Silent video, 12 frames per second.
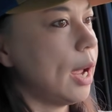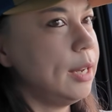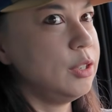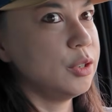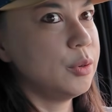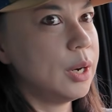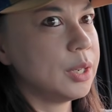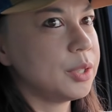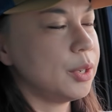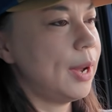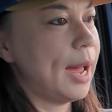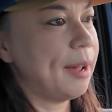I do
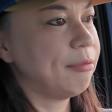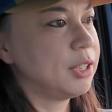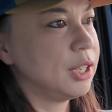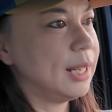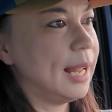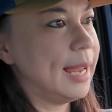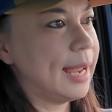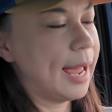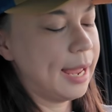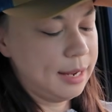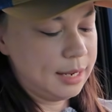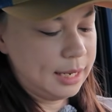also have to like
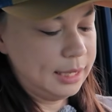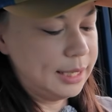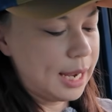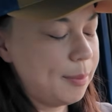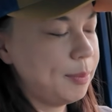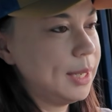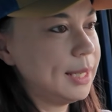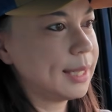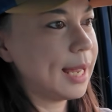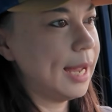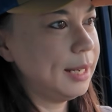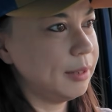adopt
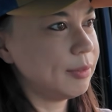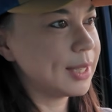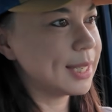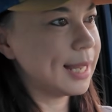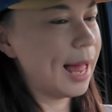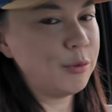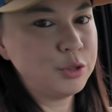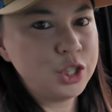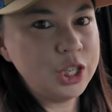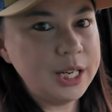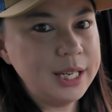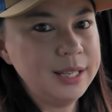this kind of
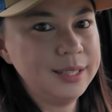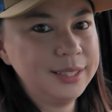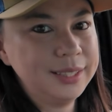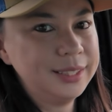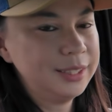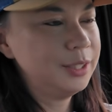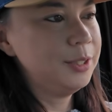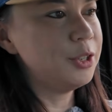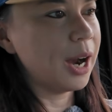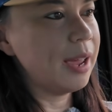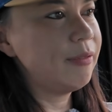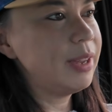slouchy
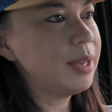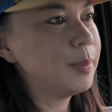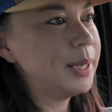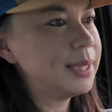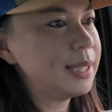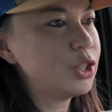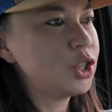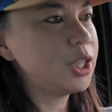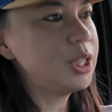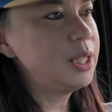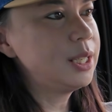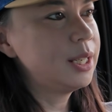driving
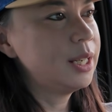position